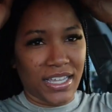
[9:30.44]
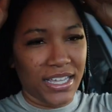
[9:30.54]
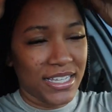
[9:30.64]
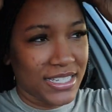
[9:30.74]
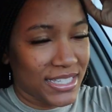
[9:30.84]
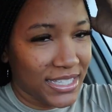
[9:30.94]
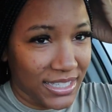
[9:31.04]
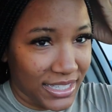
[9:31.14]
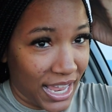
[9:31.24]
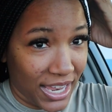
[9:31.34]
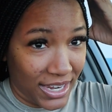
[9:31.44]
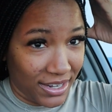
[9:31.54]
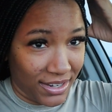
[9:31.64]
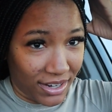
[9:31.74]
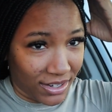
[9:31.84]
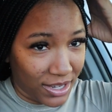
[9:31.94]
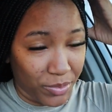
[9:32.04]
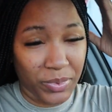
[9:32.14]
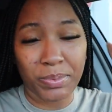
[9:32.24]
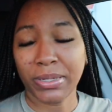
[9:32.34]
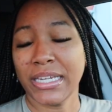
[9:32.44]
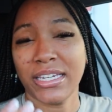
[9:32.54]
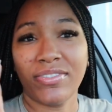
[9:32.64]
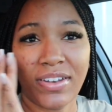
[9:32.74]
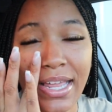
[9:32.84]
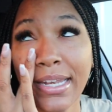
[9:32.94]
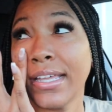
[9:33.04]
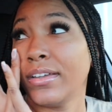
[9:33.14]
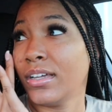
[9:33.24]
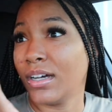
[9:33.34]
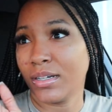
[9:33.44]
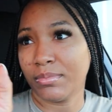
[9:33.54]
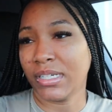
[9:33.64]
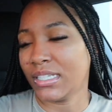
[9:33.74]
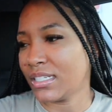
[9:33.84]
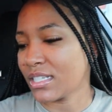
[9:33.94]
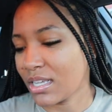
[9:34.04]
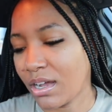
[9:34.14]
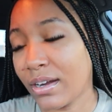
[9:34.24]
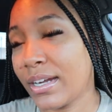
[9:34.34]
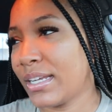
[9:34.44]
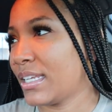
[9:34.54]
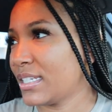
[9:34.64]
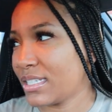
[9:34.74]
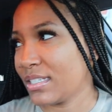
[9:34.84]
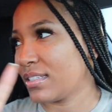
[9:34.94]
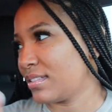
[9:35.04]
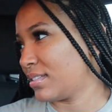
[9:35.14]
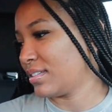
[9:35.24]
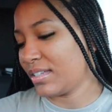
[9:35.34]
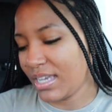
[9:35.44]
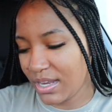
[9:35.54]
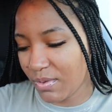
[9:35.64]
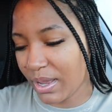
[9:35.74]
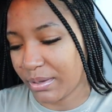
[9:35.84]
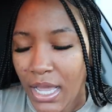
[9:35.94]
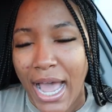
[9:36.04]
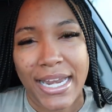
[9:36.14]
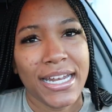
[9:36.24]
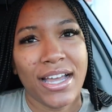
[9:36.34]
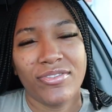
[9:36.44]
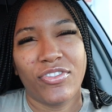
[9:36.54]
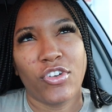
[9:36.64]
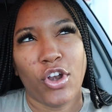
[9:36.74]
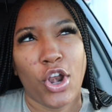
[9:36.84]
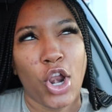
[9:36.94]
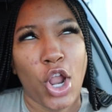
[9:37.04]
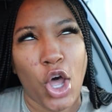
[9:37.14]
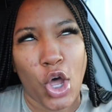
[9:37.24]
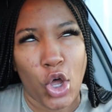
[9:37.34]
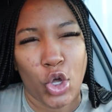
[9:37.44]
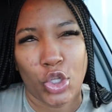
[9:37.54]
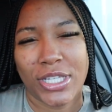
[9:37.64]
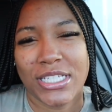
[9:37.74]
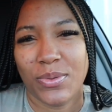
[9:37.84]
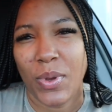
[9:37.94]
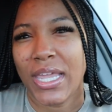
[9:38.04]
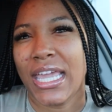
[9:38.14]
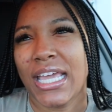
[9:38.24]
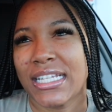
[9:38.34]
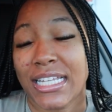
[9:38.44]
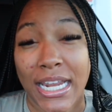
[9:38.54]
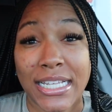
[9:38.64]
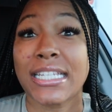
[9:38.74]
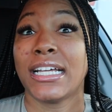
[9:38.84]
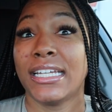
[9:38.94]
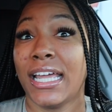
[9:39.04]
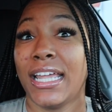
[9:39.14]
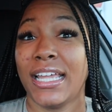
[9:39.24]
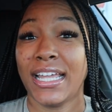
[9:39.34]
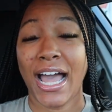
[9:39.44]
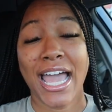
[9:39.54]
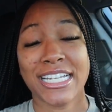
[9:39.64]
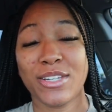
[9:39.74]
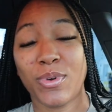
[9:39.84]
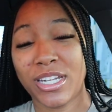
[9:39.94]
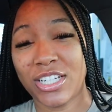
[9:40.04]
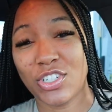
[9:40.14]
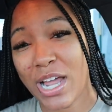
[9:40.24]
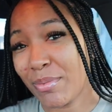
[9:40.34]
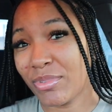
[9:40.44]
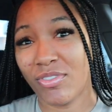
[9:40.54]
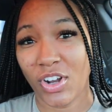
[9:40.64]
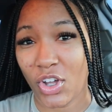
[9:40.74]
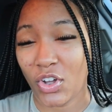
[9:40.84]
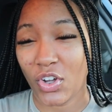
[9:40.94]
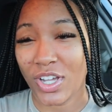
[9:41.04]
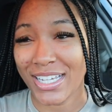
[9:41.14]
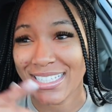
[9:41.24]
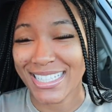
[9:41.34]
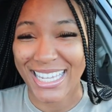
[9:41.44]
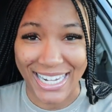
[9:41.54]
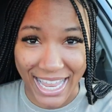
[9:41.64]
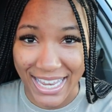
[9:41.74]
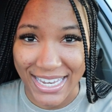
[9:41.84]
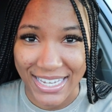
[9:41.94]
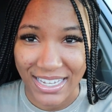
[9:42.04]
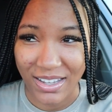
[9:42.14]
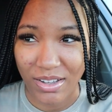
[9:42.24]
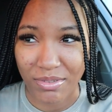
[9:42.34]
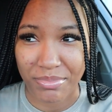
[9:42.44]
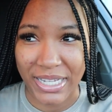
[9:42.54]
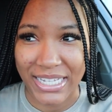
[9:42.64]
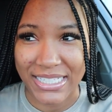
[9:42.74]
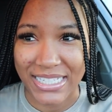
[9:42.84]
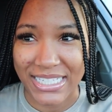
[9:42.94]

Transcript: it's, they completely flat now, y'all, but the scarring is just, anyway. I did not vlog this weekend. Today's Sunday. I actually wanted to drop the vlog today, but